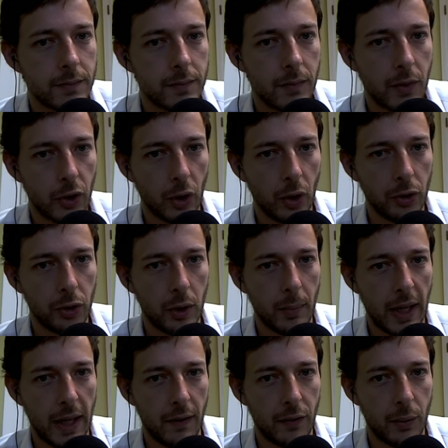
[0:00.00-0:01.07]
So also in my
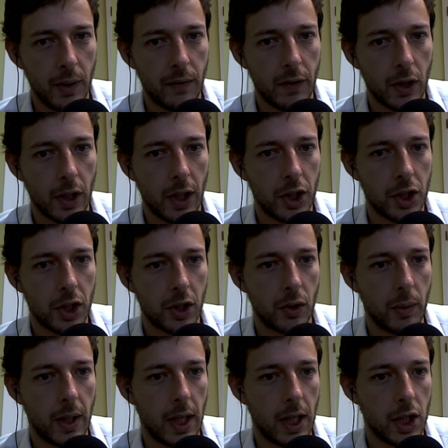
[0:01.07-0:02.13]
f3 variation,
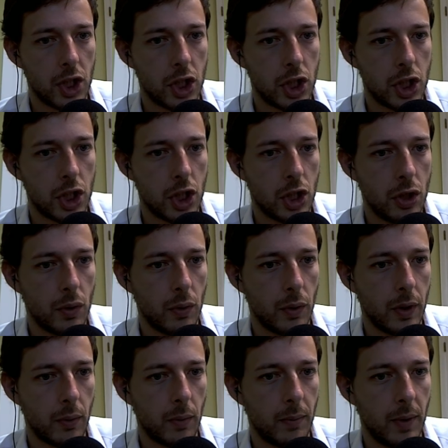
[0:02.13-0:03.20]
queen h2,
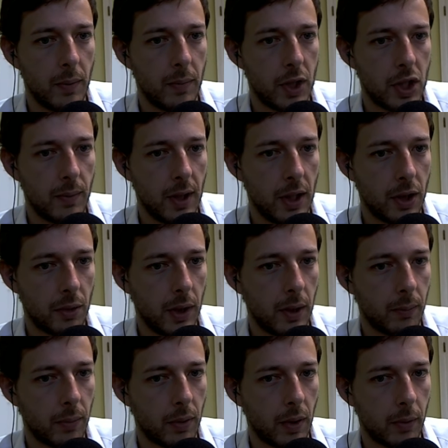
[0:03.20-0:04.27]
there would be bishop e3
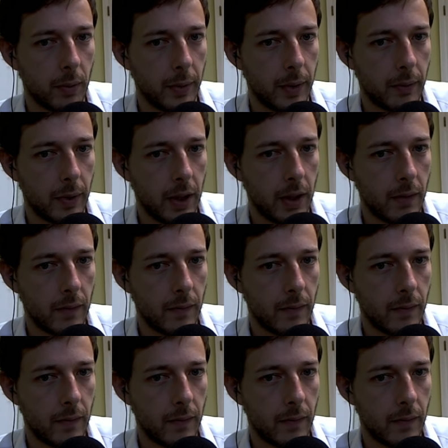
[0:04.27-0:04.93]
probably, right?